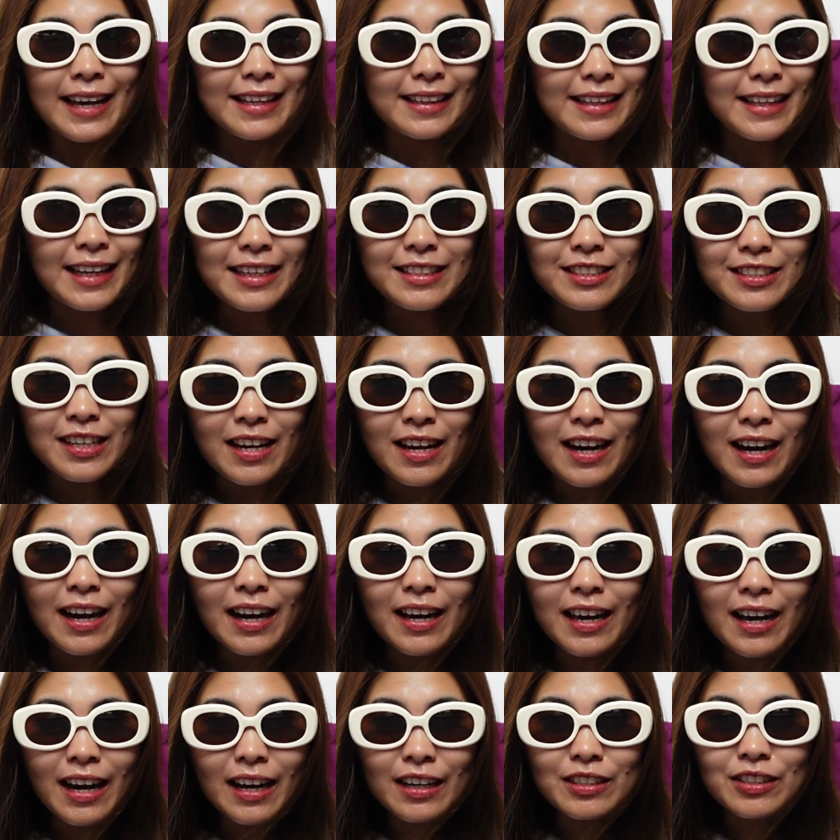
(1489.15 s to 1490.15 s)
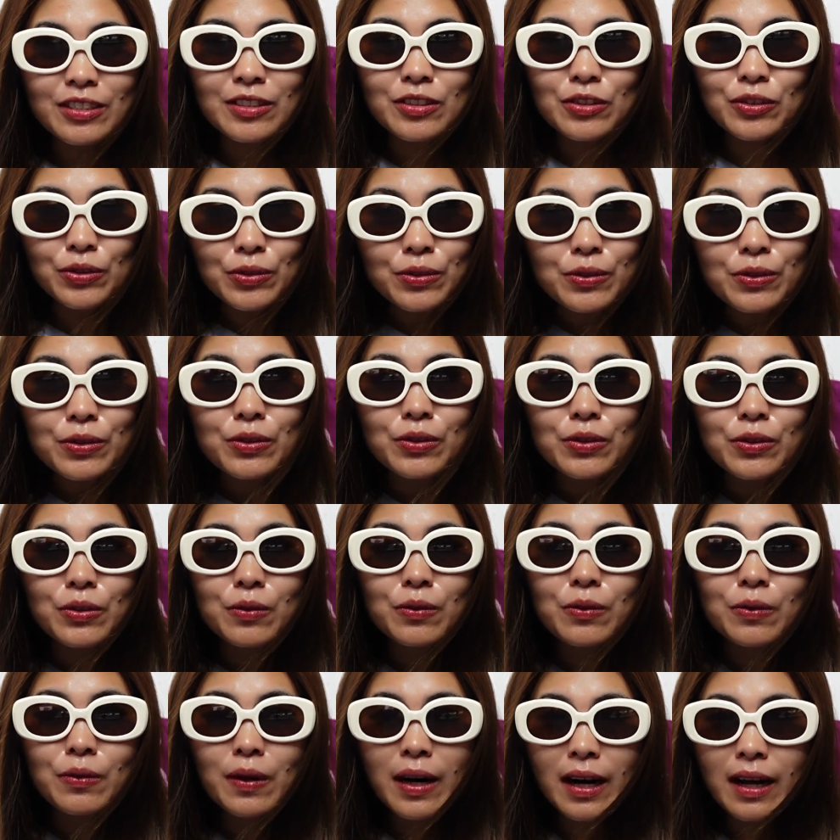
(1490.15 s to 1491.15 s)
DJI Action 2
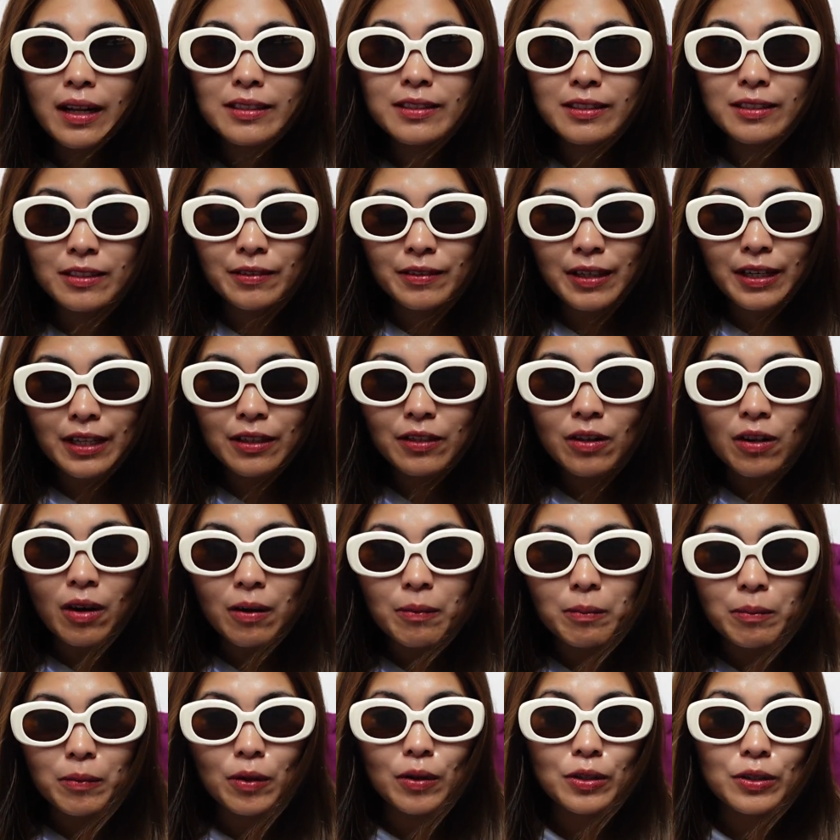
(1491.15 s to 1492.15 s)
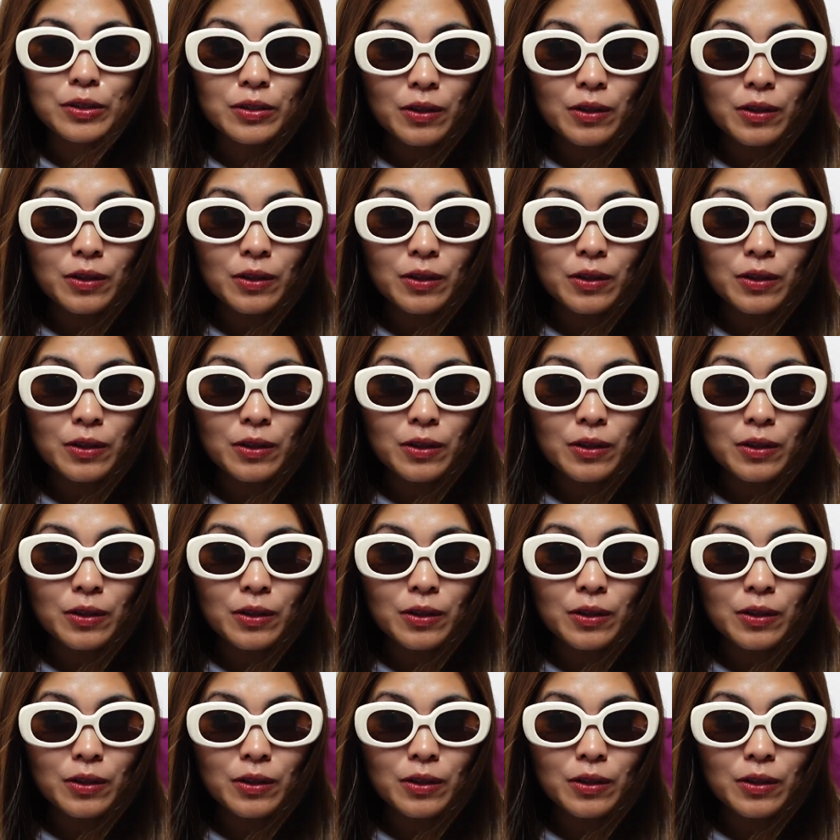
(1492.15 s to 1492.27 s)
dual screen combo.